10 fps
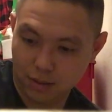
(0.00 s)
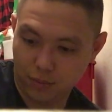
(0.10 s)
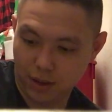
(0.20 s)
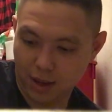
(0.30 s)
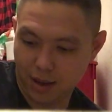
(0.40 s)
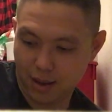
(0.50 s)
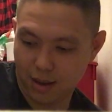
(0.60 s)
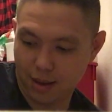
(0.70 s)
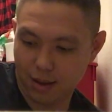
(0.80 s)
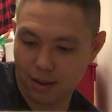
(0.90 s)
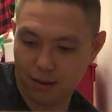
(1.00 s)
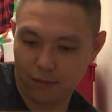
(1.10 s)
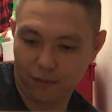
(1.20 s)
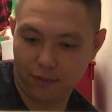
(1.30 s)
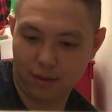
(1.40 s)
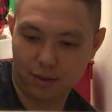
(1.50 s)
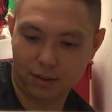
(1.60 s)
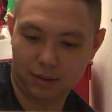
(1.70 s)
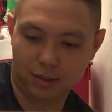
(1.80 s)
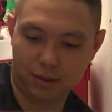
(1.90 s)
We have,
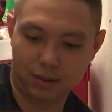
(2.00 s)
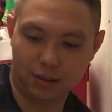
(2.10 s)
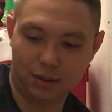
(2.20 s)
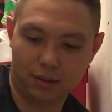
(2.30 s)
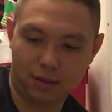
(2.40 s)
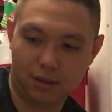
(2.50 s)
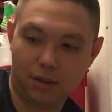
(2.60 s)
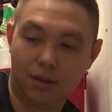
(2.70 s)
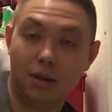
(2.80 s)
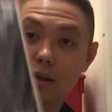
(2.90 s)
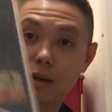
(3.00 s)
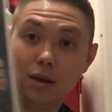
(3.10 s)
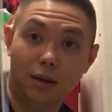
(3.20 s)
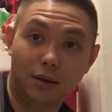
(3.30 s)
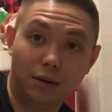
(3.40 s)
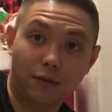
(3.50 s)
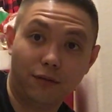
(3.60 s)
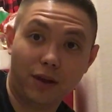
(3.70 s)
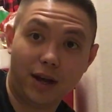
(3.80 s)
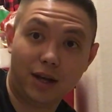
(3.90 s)
let's see, another
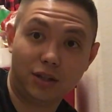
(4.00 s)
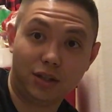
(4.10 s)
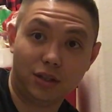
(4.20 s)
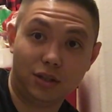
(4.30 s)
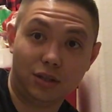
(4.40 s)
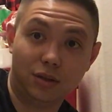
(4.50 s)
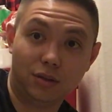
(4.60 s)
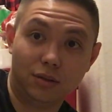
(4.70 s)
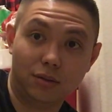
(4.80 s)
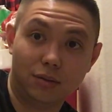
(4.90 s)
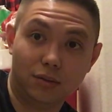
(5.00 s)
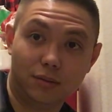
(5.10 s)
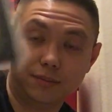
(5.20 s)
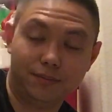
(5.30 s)
Flash issue.